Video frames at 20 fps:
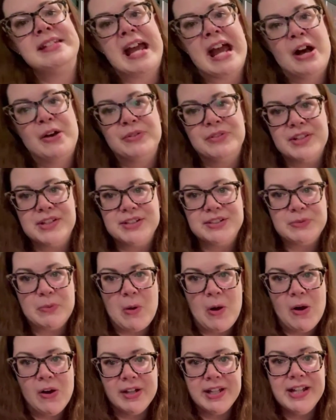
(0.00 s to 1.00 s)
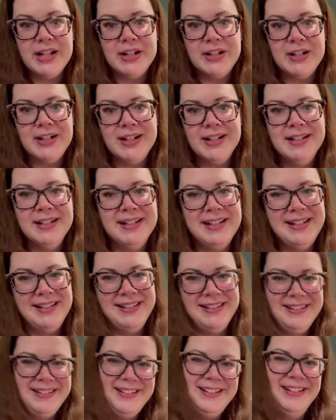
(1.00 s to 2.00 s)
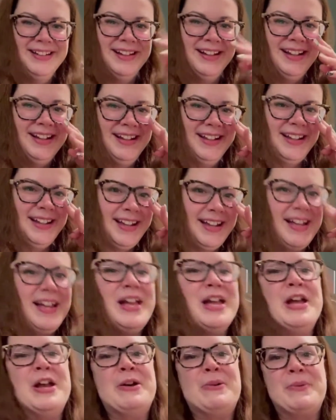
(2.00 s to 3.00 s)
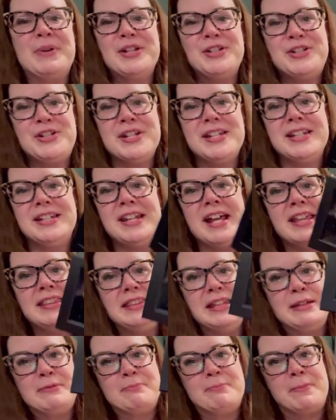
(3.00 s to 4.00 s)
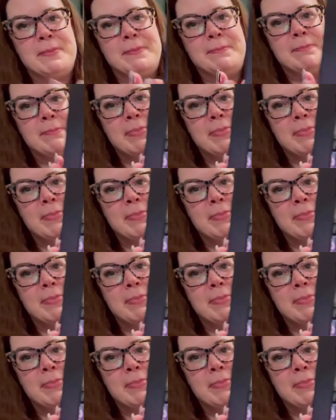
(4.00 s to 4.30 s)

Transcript: down this wall here with nothing